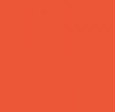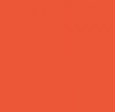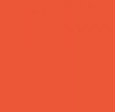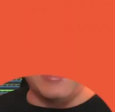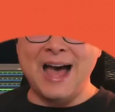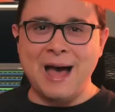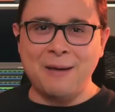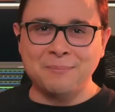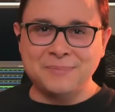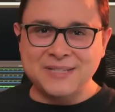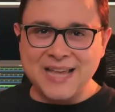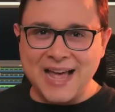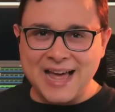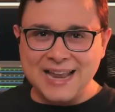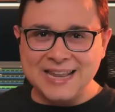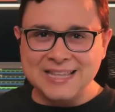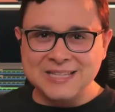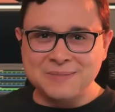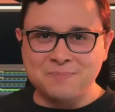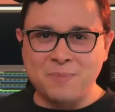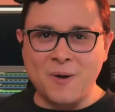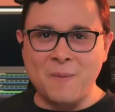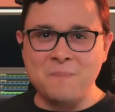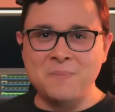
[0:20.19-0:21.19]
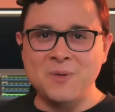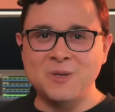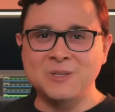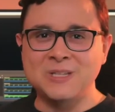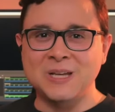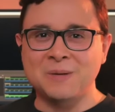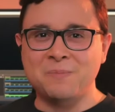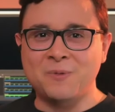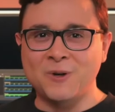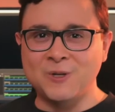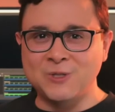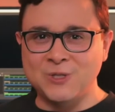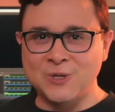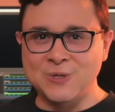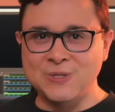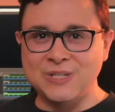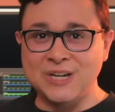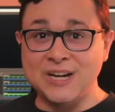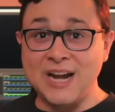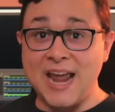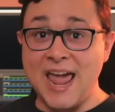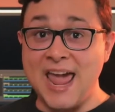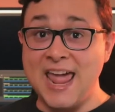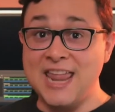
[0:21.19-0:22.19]
I'm Thales, pop music
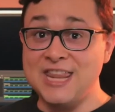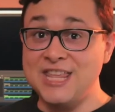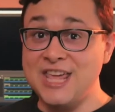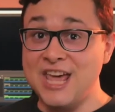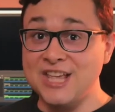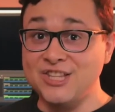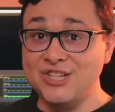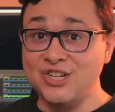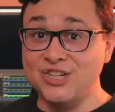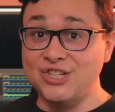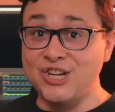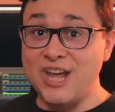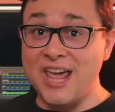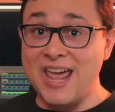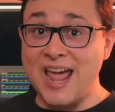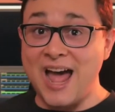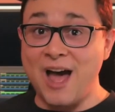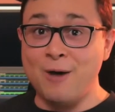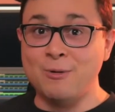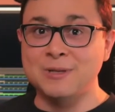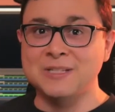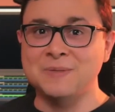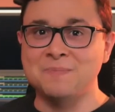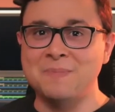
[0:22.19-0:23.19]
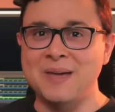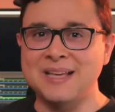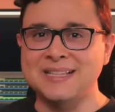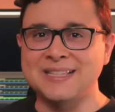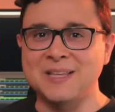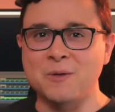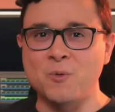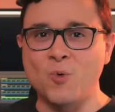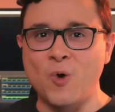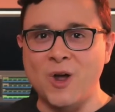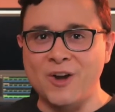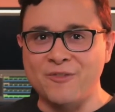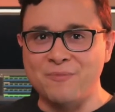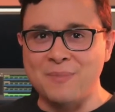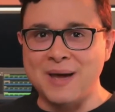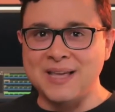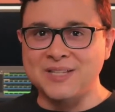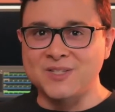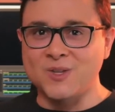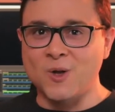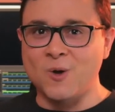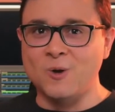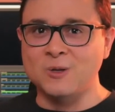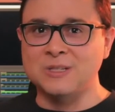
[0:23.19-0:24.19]
producer, and yesterday I was mixing one of my
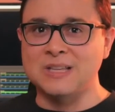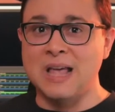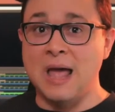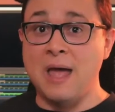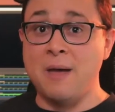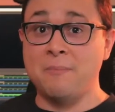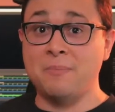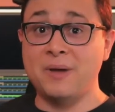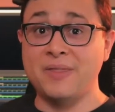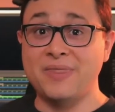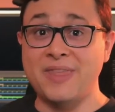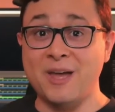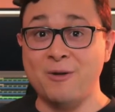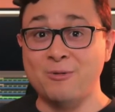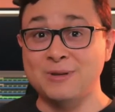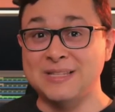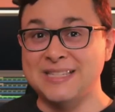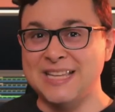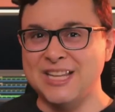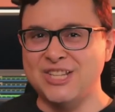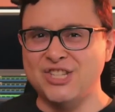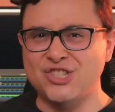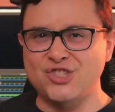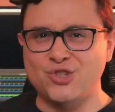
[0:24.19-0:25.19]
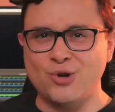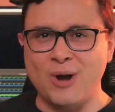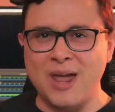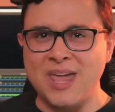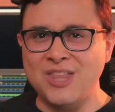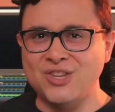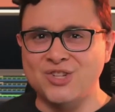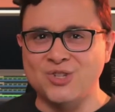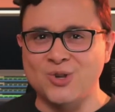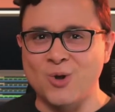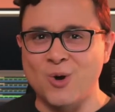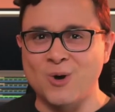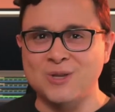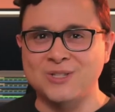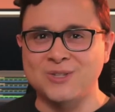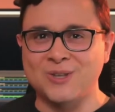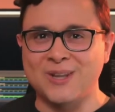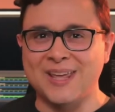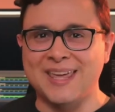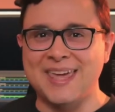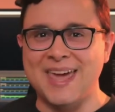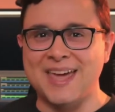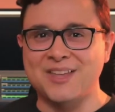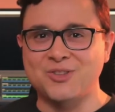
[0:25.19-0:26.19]
songs, but there was a strange noise on
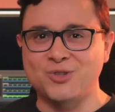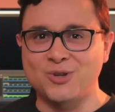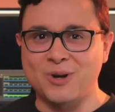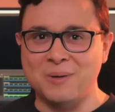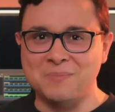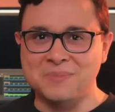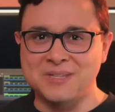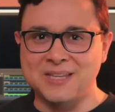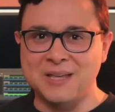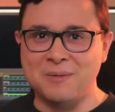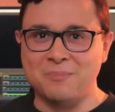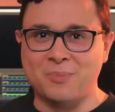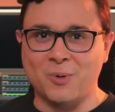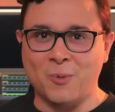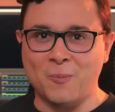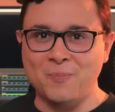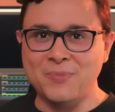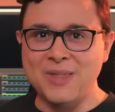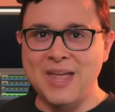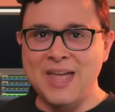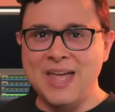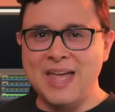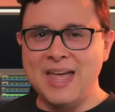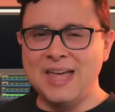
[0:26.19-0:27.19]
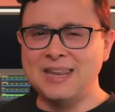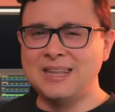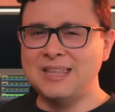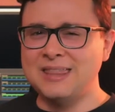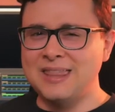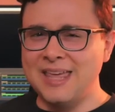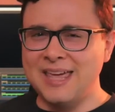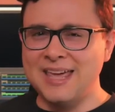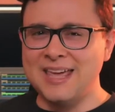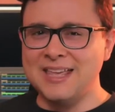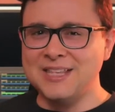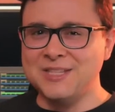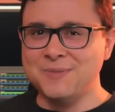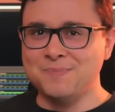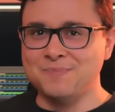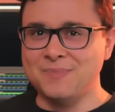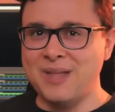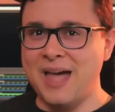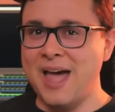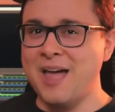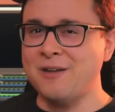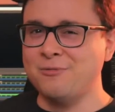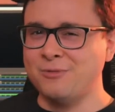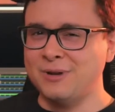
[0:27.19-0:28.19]
the kick drum sample. And the thing is,
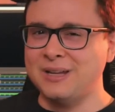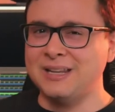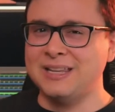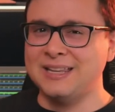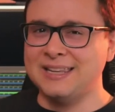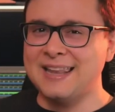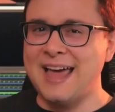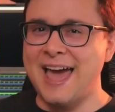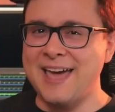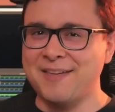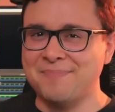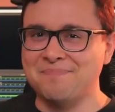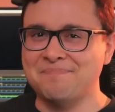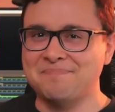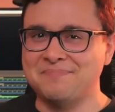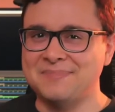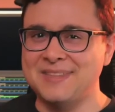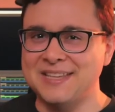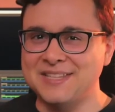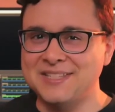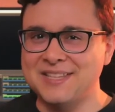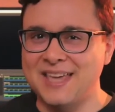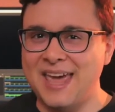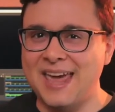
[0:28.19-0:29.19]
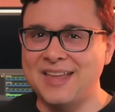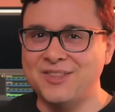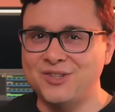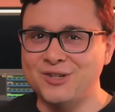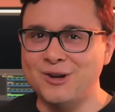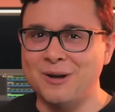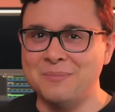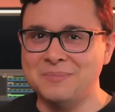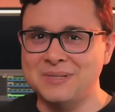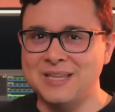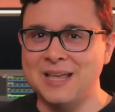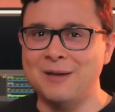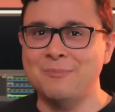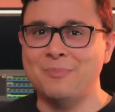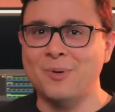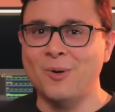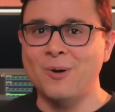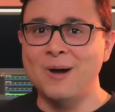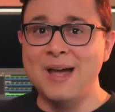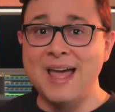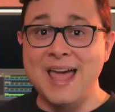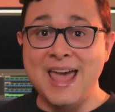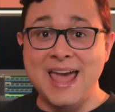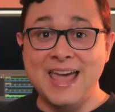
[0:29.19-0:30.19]
I really like this kick drum sample,
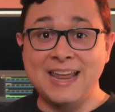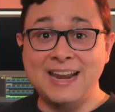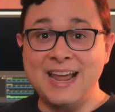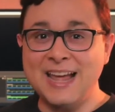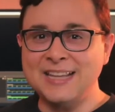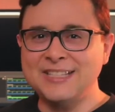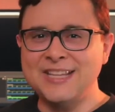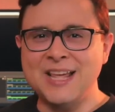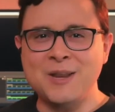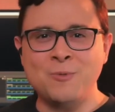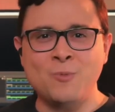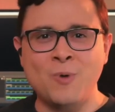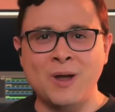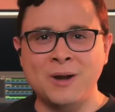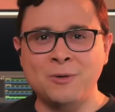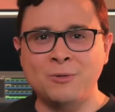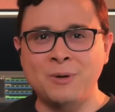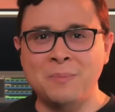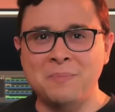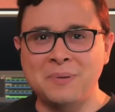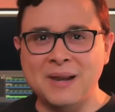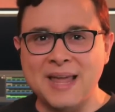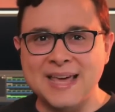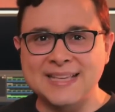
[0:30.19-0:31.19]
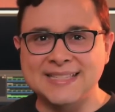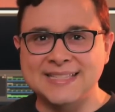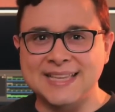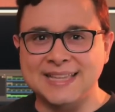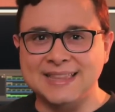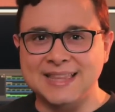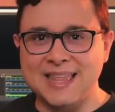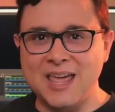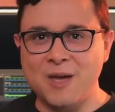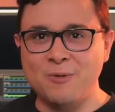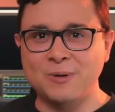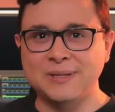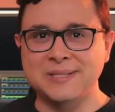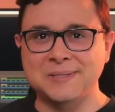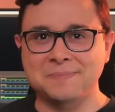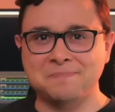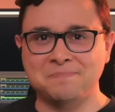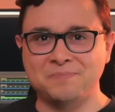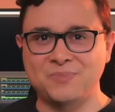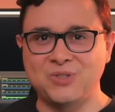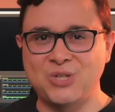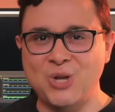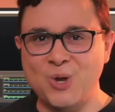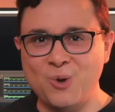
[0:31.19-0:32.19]
and I didn't want to replace it. It was
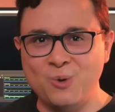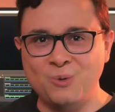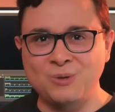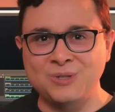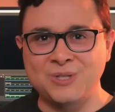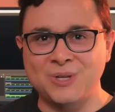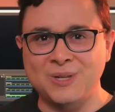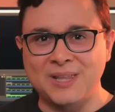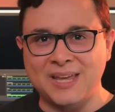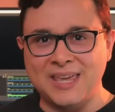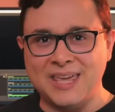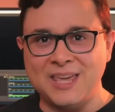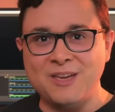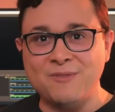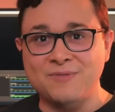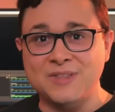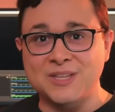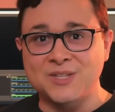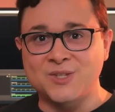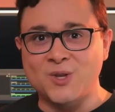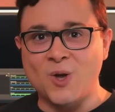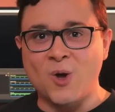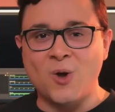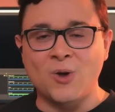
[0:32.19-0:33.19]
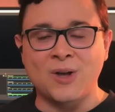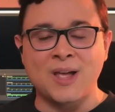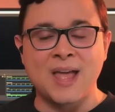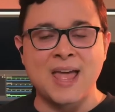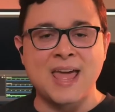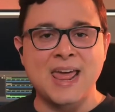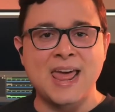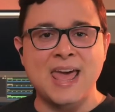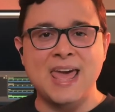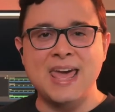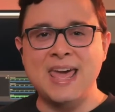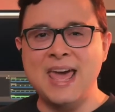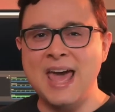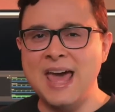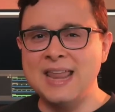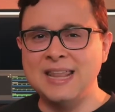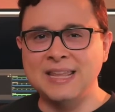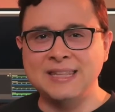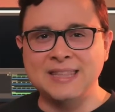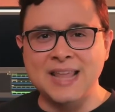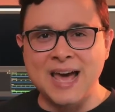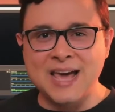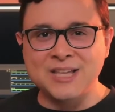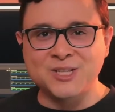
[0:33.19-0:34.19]
tuned to the key of the song, it had a
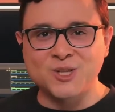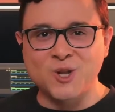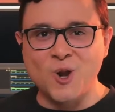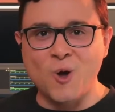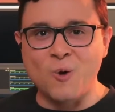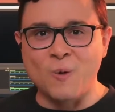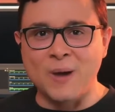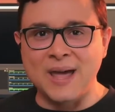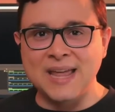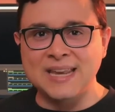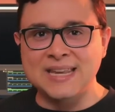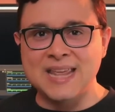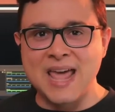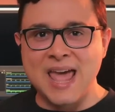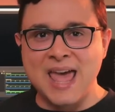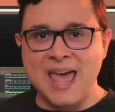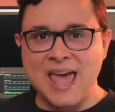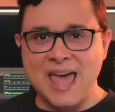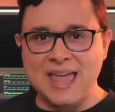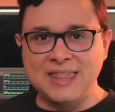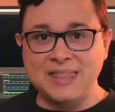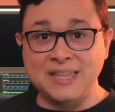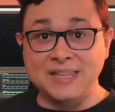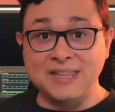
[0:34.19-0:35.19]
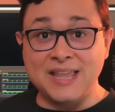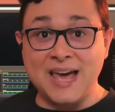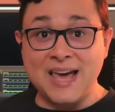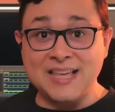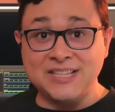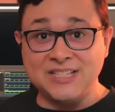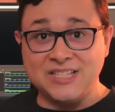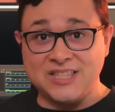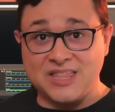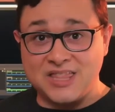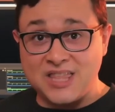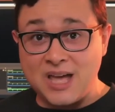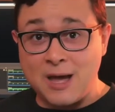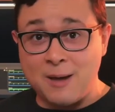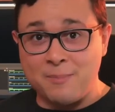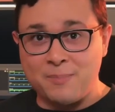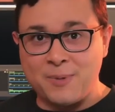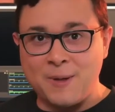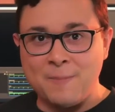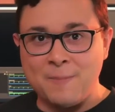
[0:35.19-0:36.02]
nice low end and a nice thump,